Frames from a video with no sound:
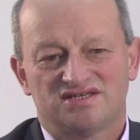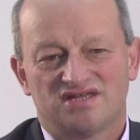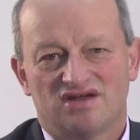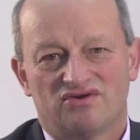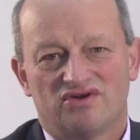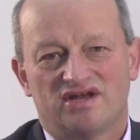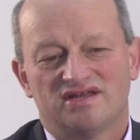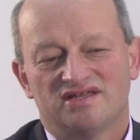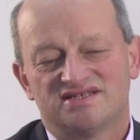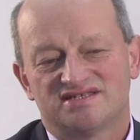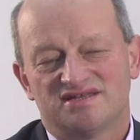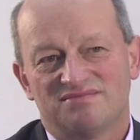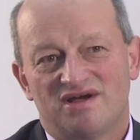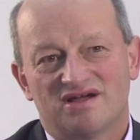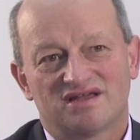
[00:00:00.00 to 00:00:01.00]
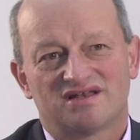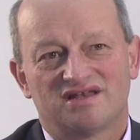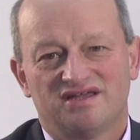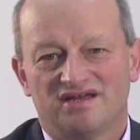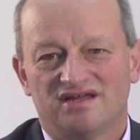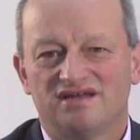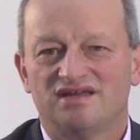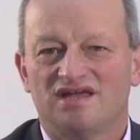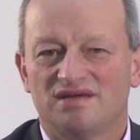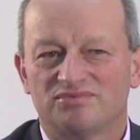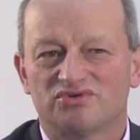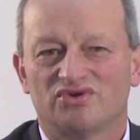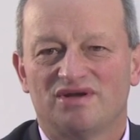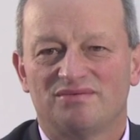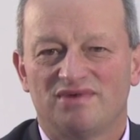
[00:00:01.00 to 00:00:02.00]
Cinterion is the market leader in the
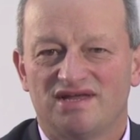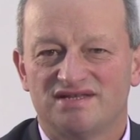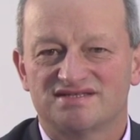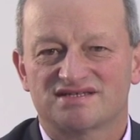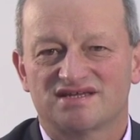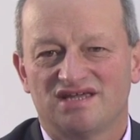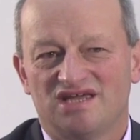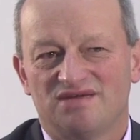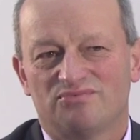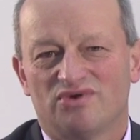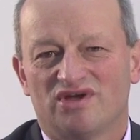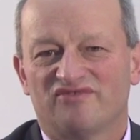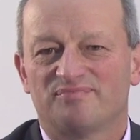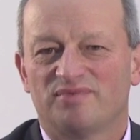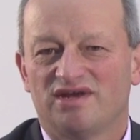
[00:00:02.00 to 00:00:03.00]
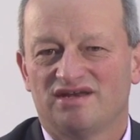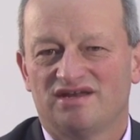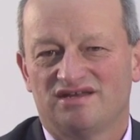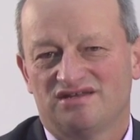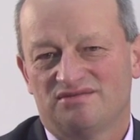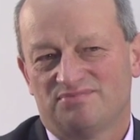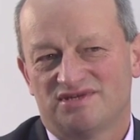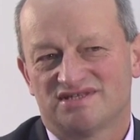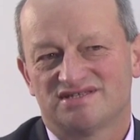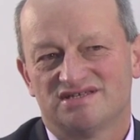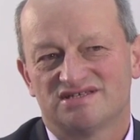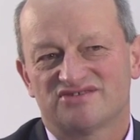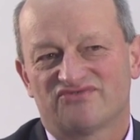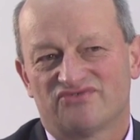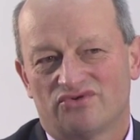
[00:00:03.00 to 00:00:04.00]
M2M landscape. We have been in the
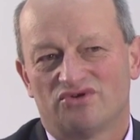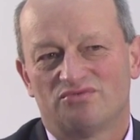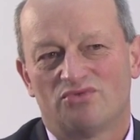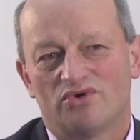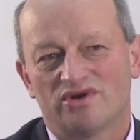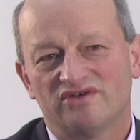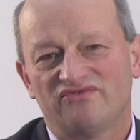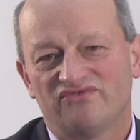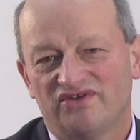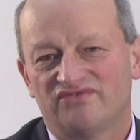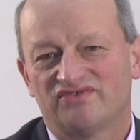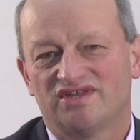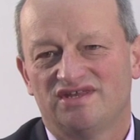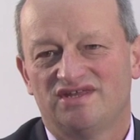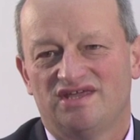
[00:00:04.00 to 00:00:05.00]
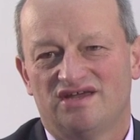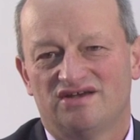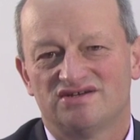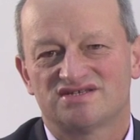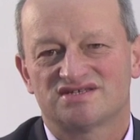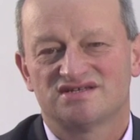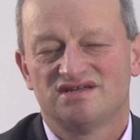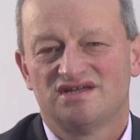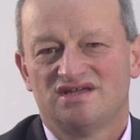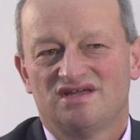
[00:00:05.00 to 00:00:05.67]
business for more than 15 years.